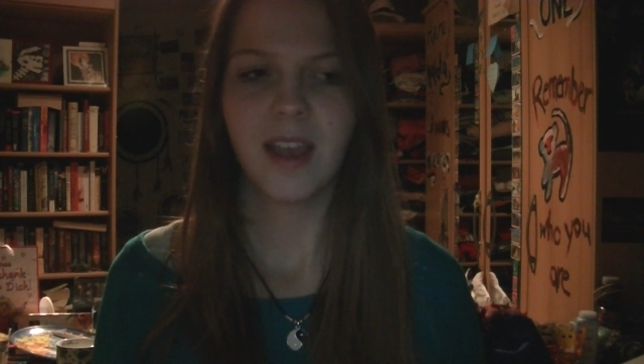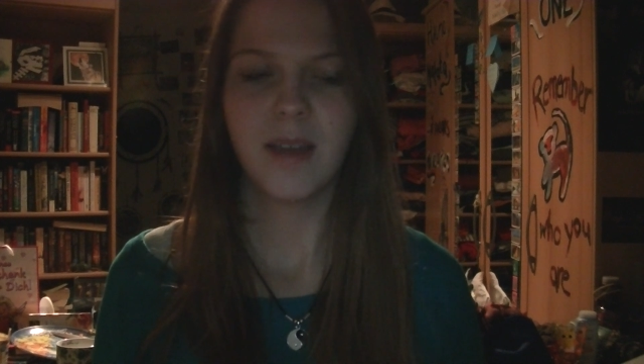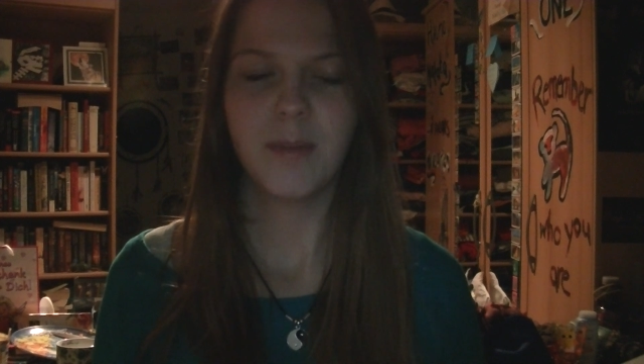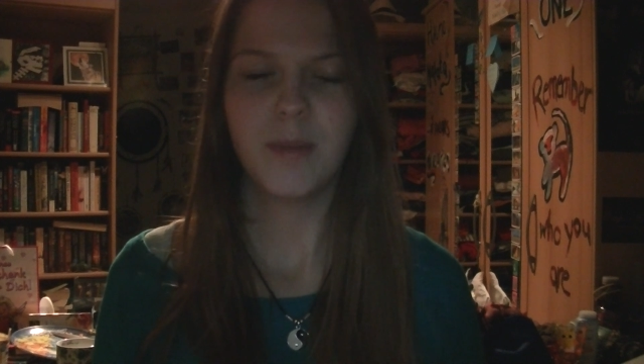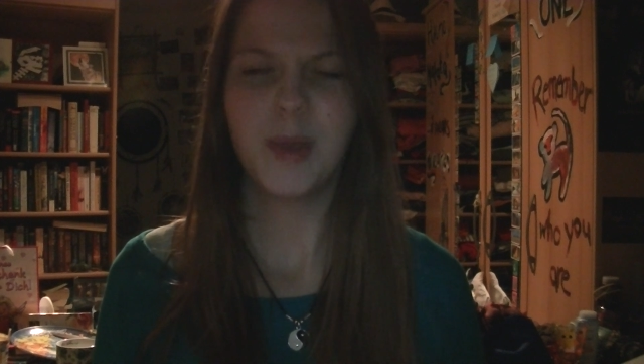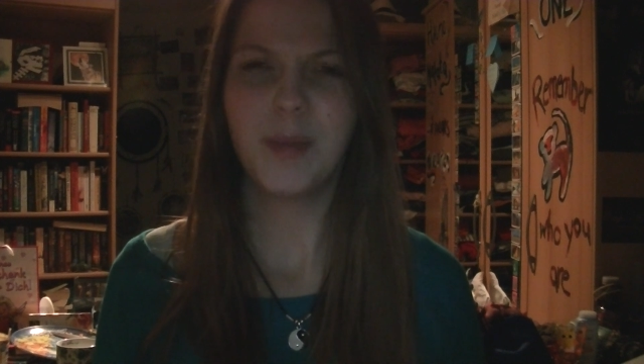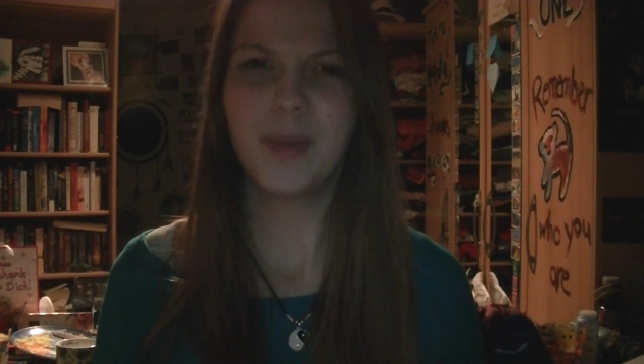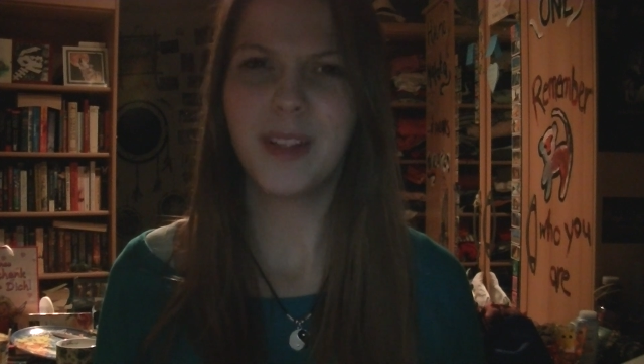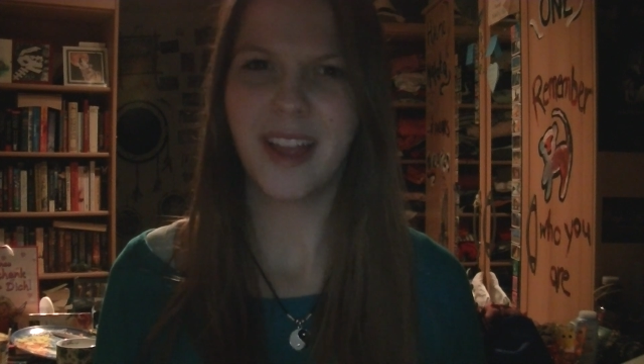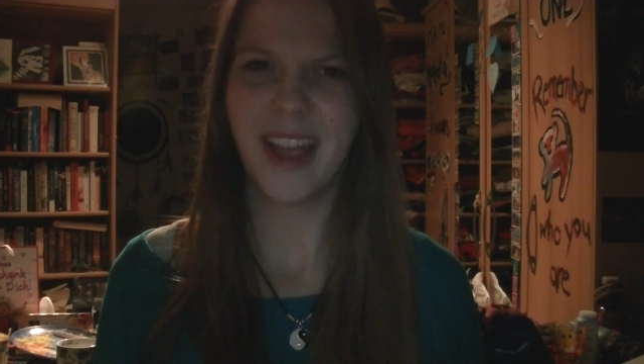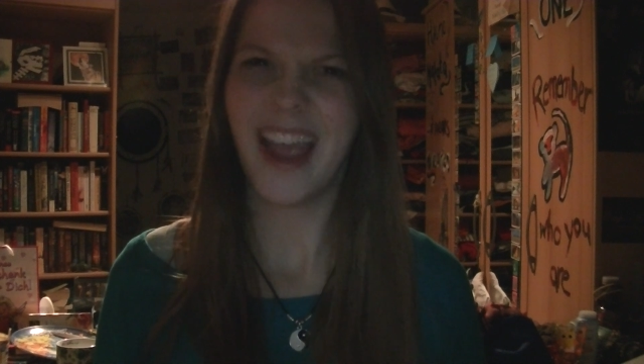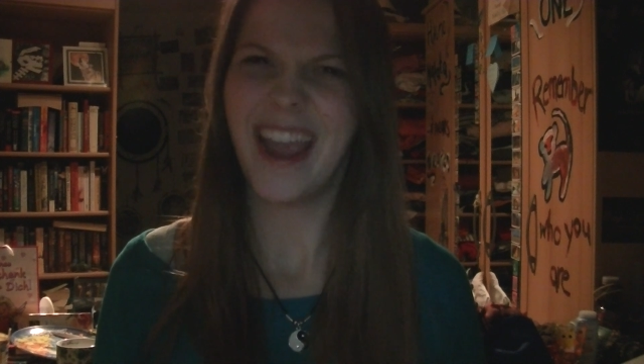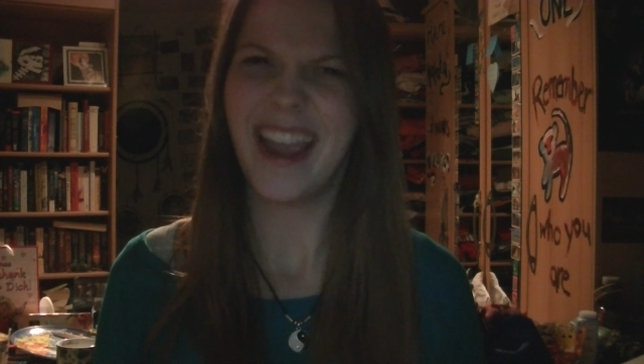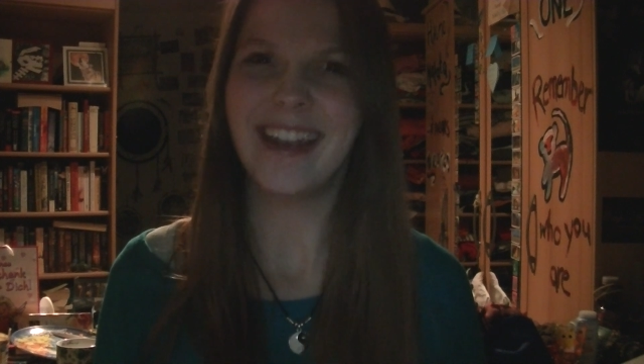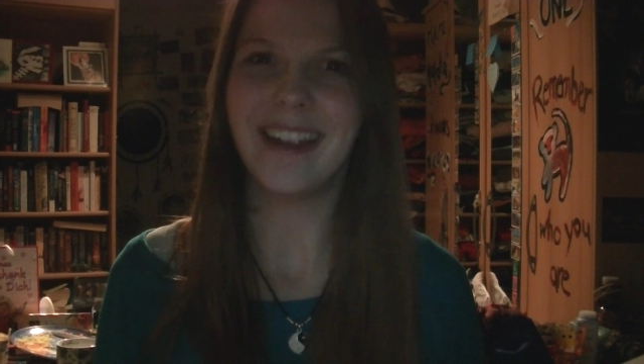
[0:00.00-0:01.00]
People
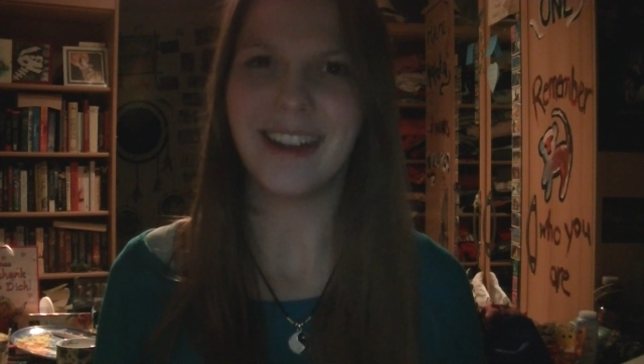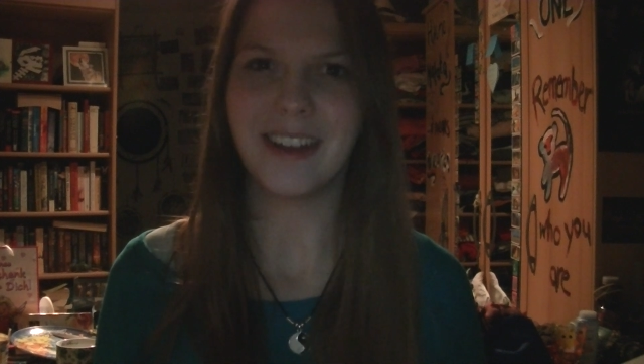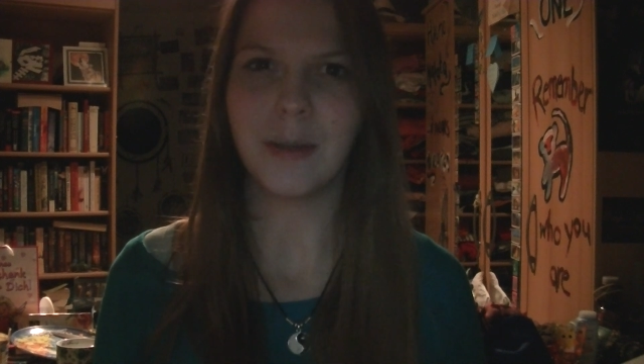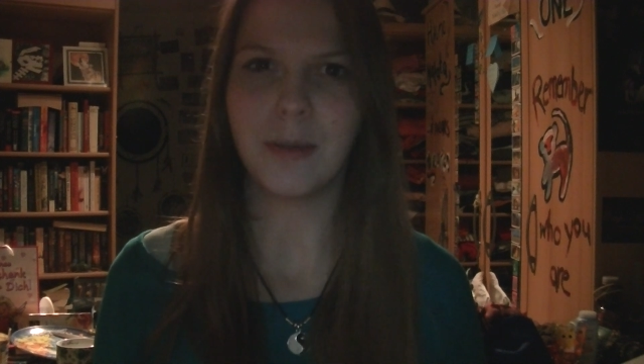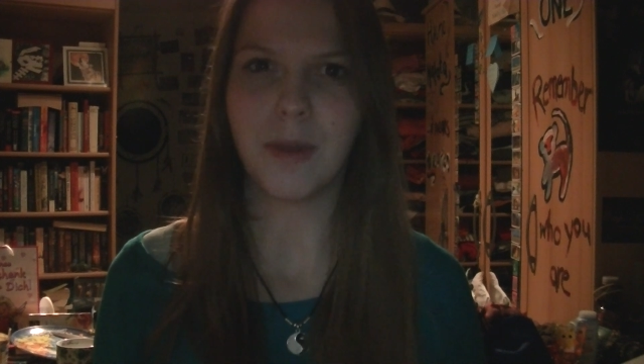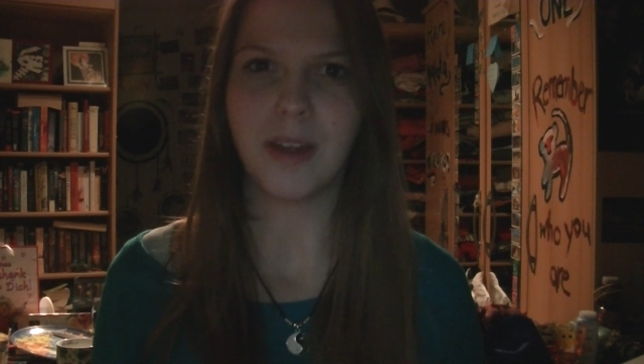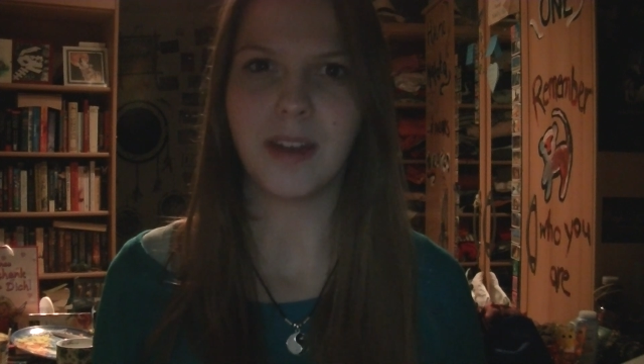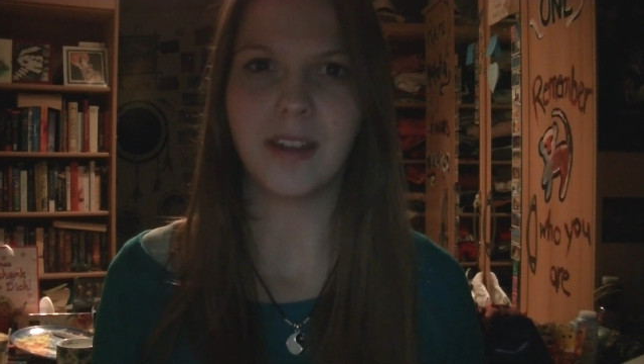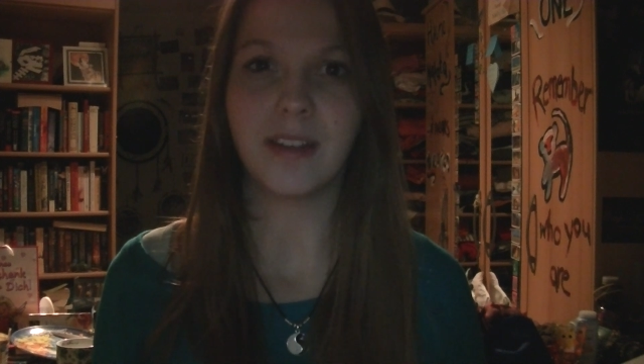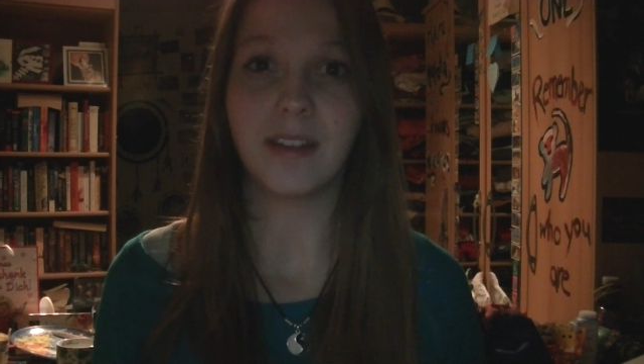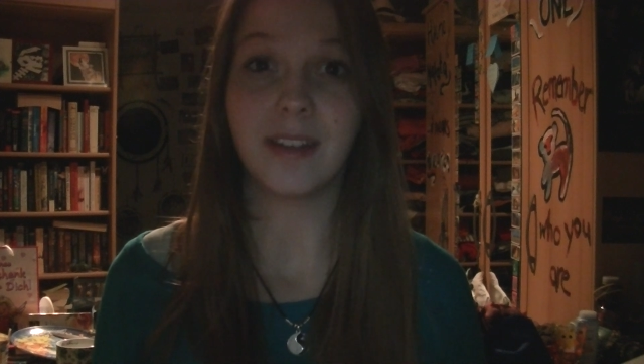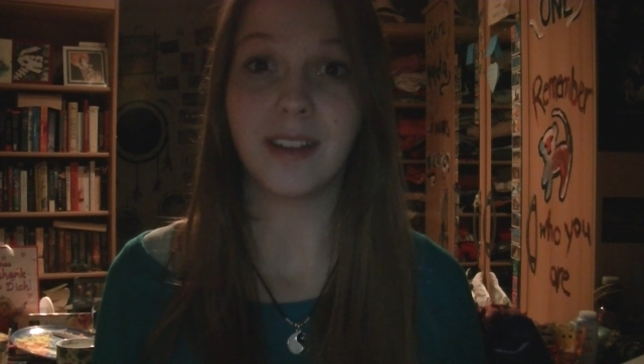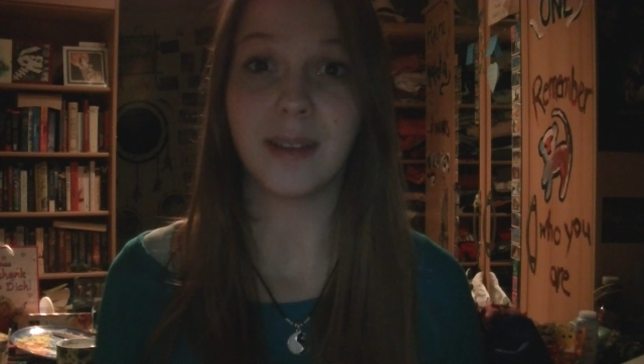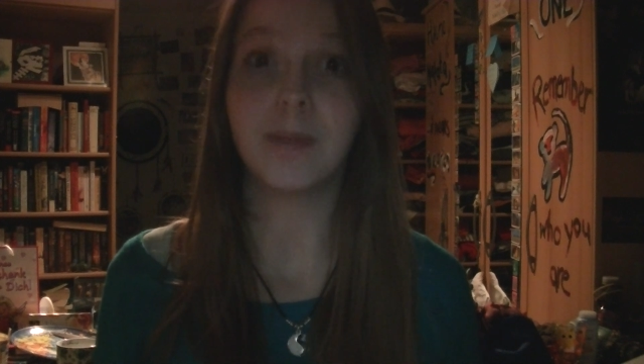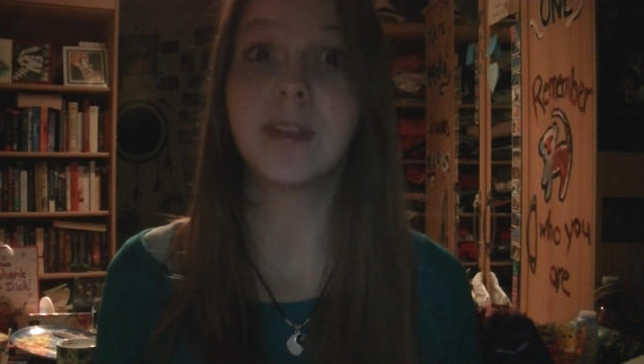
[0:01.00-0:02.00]
hating their bodies
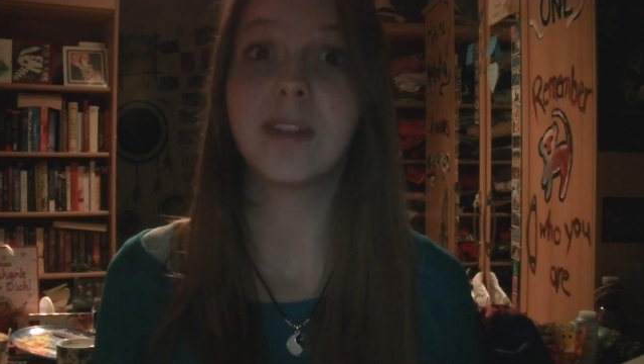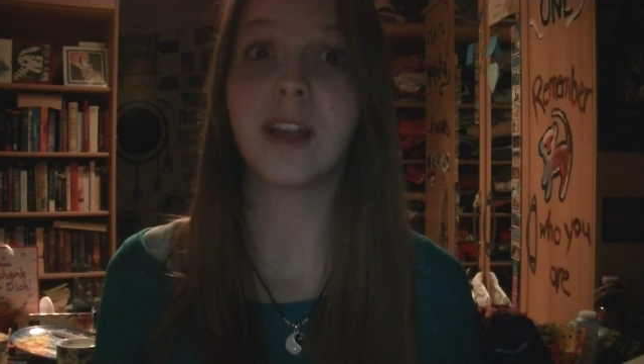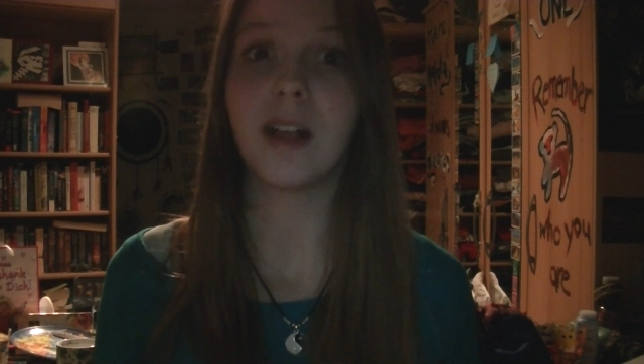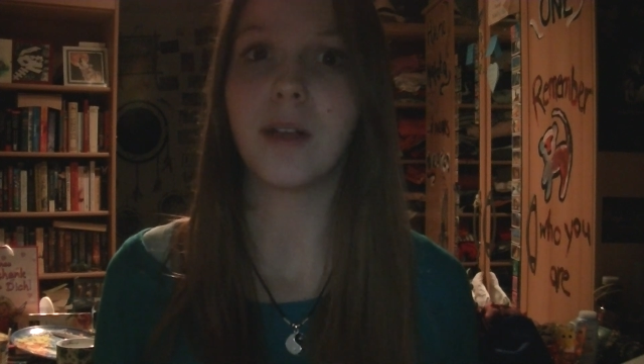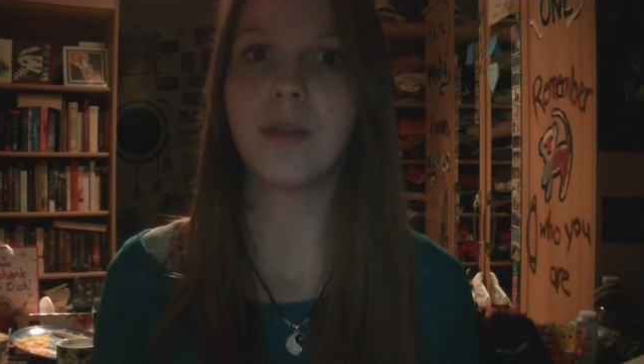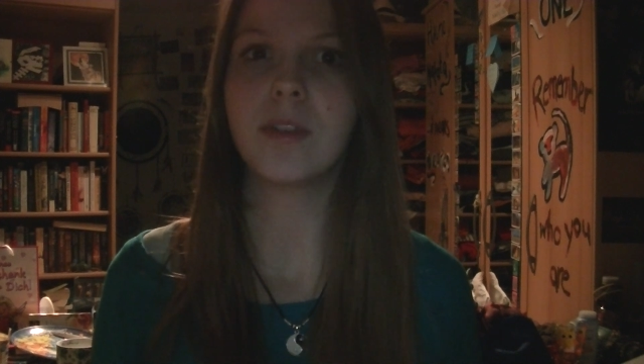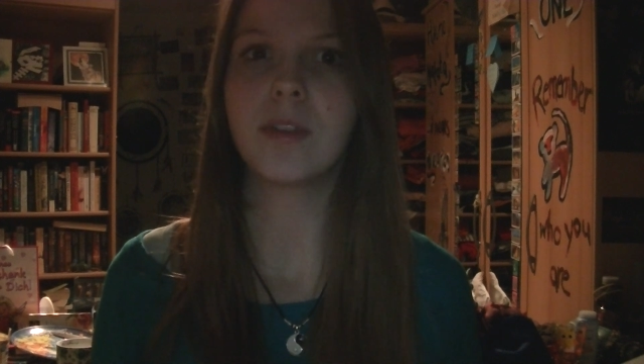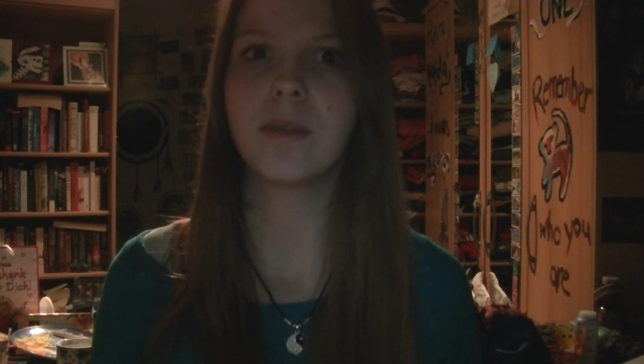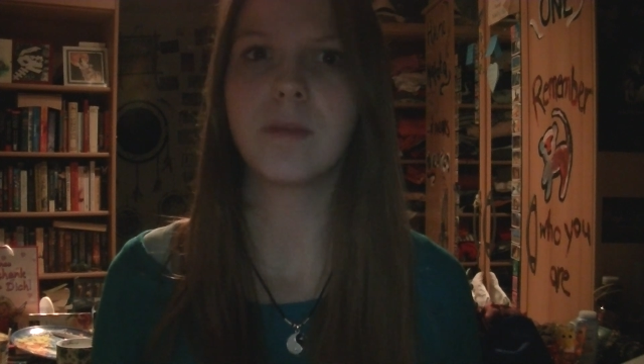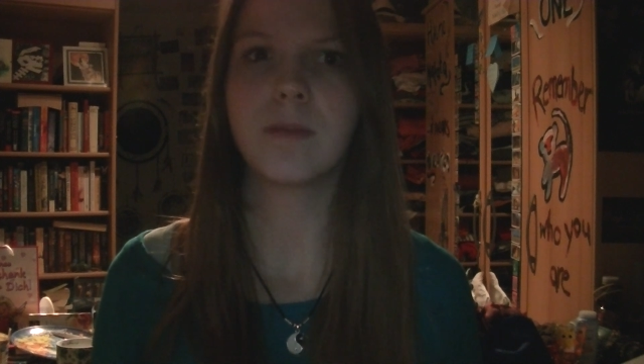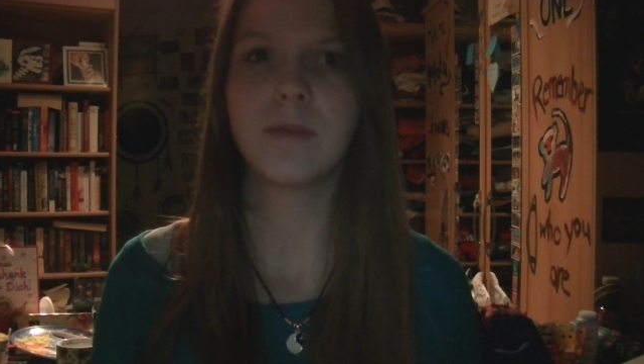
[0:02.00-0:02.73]
and themselves